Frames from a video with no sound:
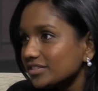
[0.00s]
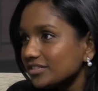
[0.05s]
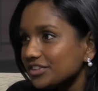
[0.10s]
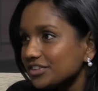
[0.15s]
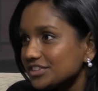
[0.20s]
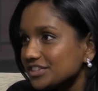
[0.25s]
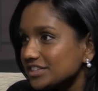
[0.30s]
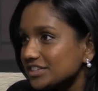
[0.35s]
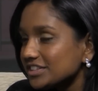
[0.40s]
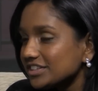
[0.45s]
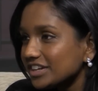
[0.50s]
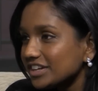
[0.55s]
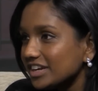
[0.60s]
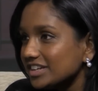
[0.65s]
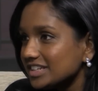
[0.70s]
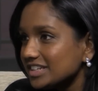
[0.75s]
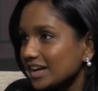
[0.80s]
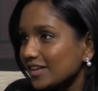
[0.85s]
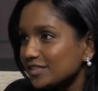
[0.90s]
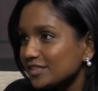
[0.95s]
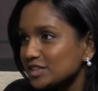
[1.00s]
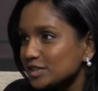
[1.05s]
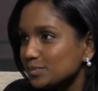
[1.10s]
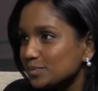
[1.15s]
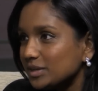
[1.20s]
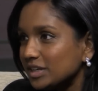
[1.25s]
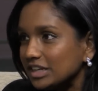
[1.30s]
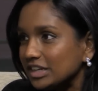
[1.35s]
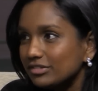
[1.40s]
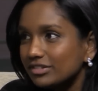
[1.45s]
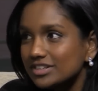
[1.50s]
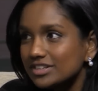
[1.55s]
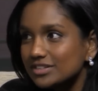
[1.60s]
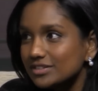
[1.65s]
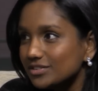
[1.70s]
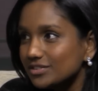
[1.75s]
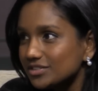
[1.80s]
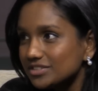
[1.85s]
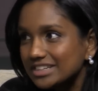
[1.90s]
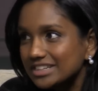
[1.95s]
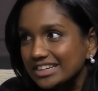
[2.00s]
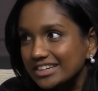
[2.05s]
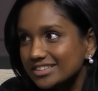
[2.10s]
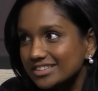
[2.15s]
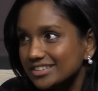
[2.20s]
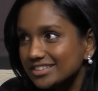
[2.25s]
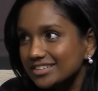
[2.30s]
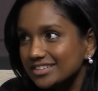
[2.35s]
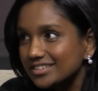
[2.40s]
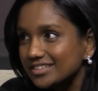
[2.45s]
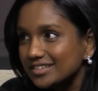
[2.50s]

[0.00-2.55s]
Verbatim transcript: This isn't going to have a speedy resolution, is it?